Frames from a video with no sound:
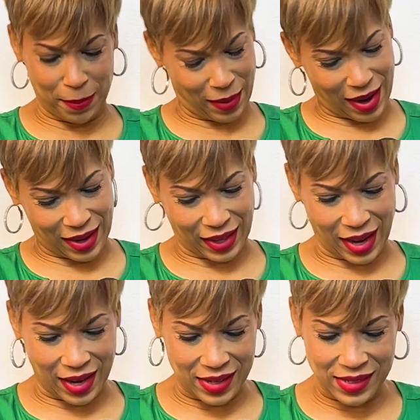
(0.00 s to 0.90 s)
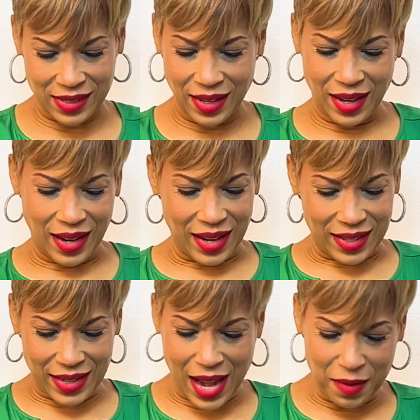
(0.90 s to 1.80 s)
Podcast,
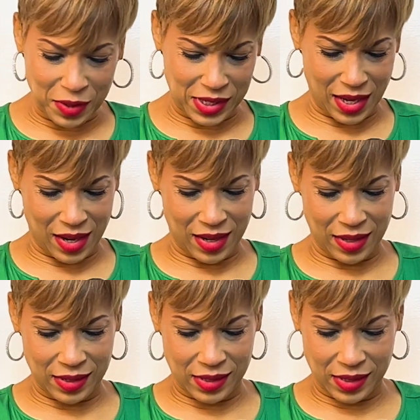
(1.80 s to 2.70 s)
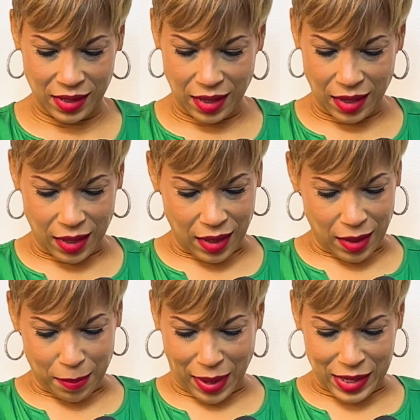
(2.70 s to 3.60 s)
Native Sons
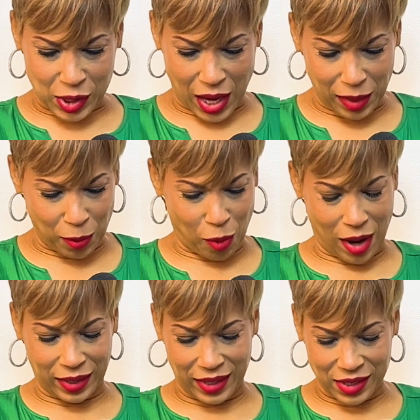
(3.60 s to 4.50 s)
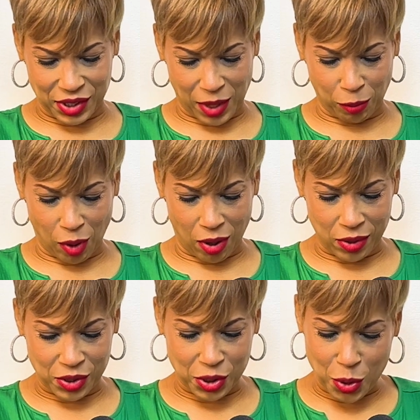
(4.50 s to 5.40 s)
by Talib Kweli and J.
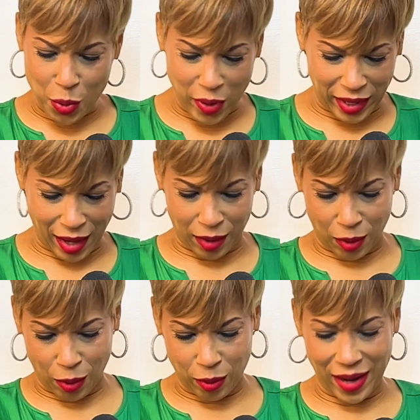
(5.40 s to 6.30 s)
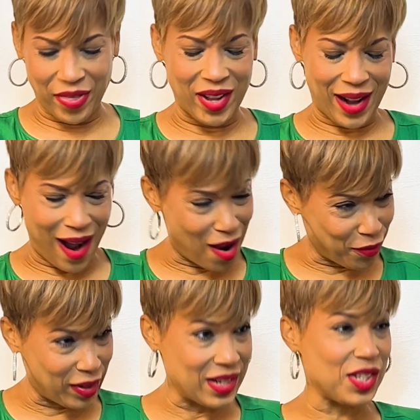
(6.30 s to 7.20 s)
Ross, To the Ghetto, and the
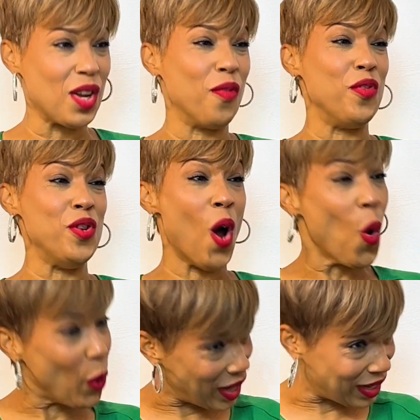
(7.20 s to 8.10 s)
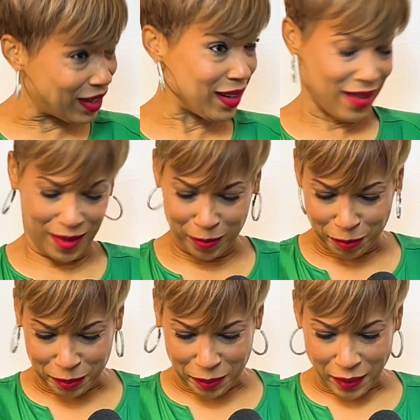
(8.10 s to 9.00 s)
Confidence of Knowing.
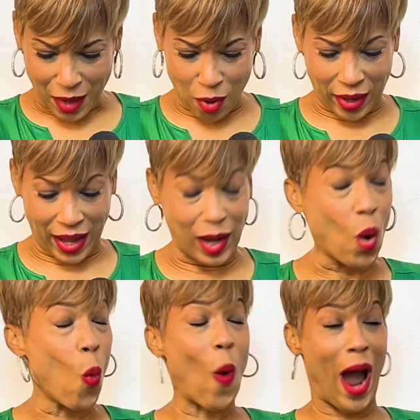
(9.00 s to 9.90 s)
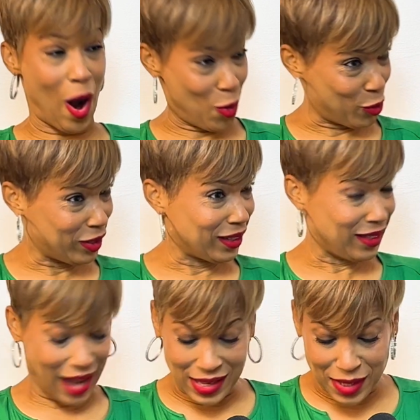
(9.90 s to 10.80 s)
Okay, wow.
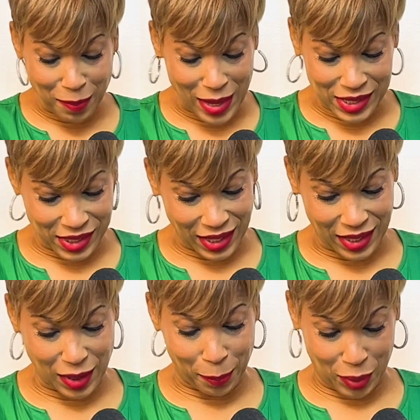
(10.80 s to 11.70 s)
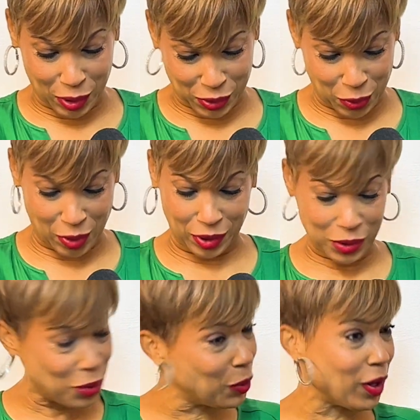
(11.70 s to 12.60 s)
Not to mention the bookstore, the
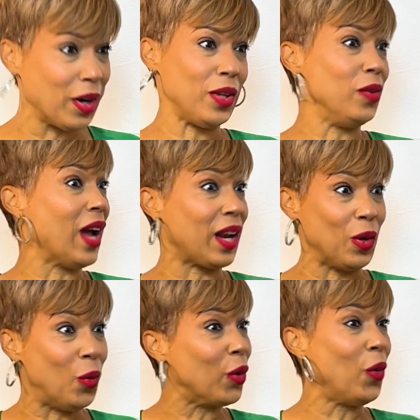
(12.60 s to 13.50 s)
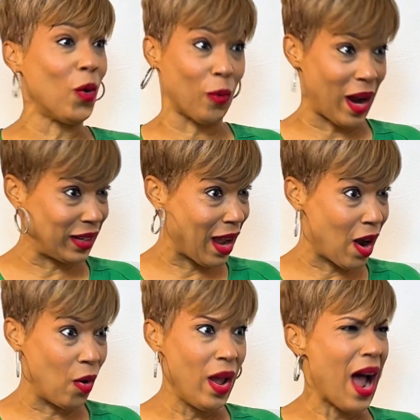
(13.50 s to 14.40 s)
tour. You got it going on right
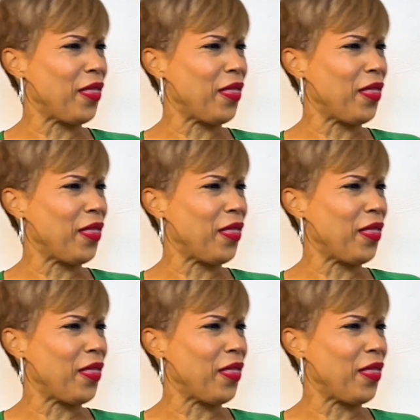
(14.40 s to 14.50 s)
now. Thank you.